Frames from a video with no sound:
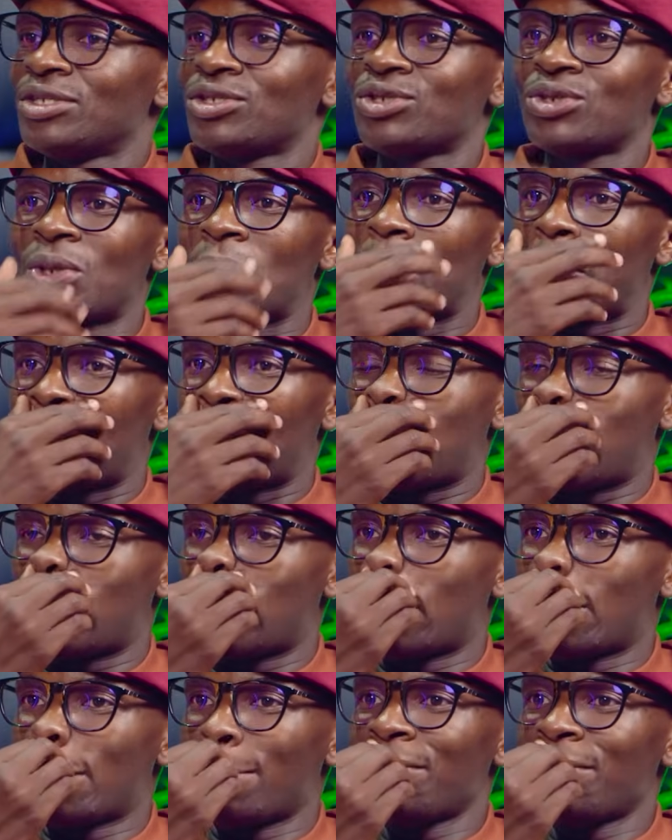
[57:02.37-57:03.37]

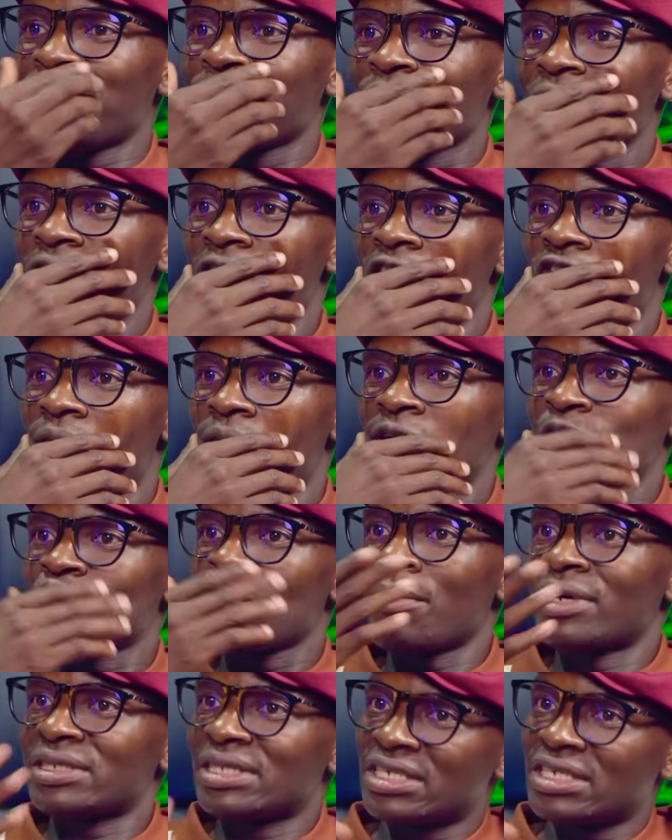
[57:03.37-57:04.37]
So Papa's
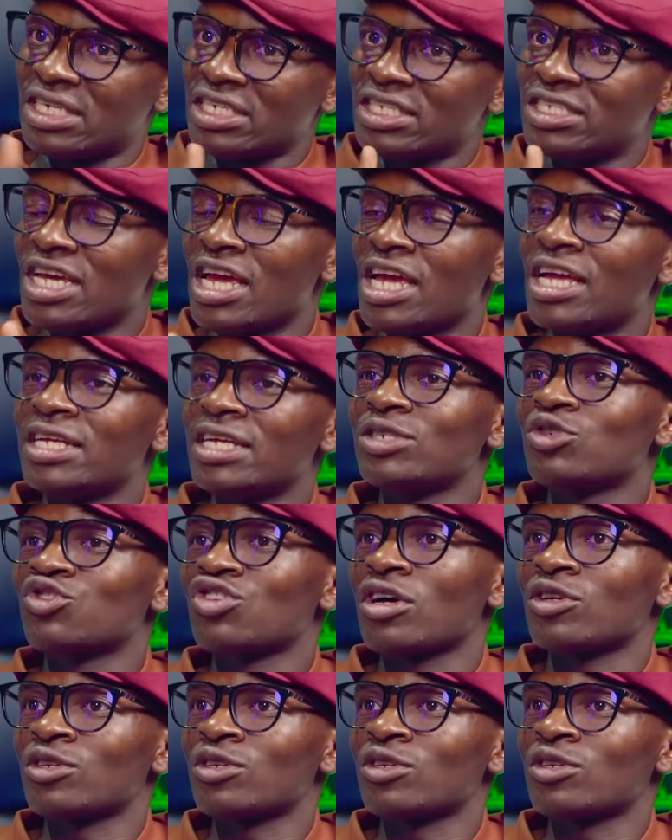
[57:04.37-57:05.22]
my suggestions,